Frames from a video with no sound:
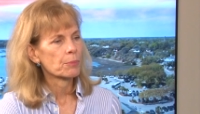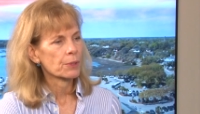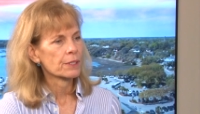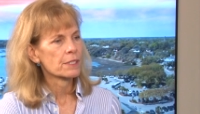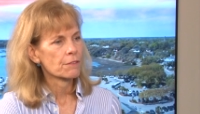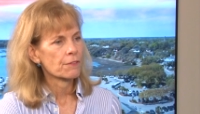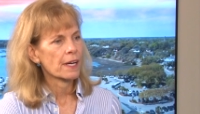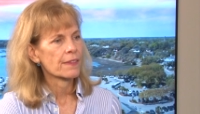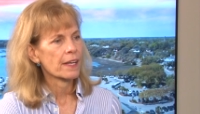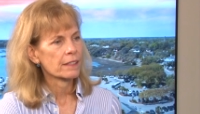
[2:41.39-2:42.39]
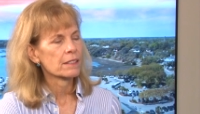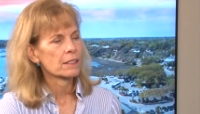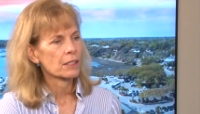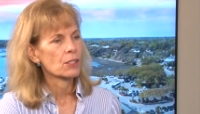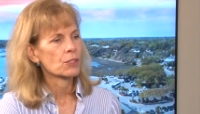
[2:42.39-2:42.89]
important to find that. You
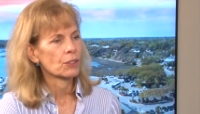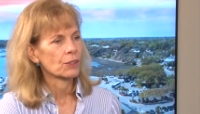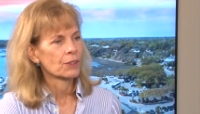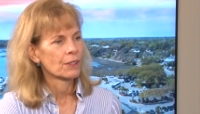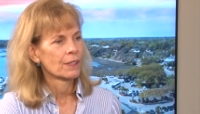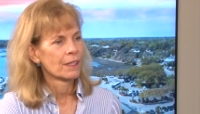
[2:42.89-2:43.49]
guys do